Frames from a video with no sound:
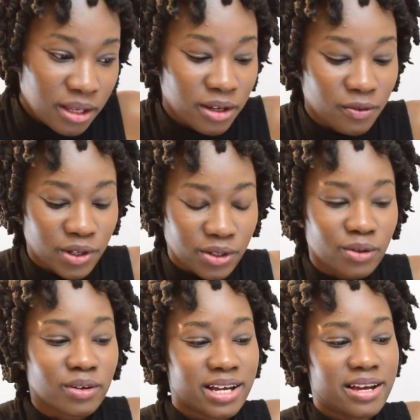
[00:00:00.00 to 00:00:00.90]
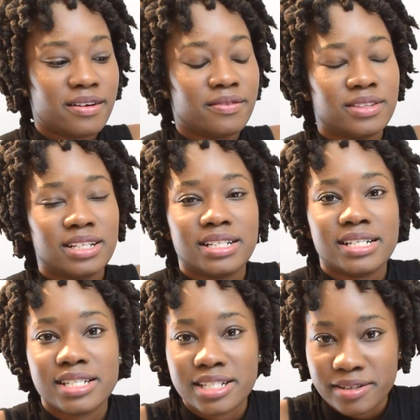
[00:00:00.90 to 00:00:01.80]
if we don't have the
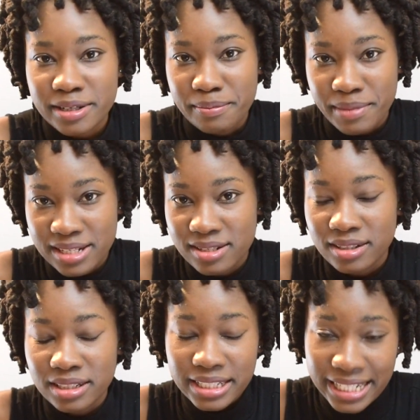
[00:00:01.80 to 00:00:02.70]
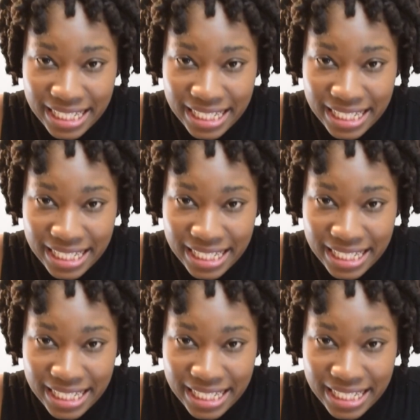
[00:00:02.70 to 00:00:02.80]
necessary mental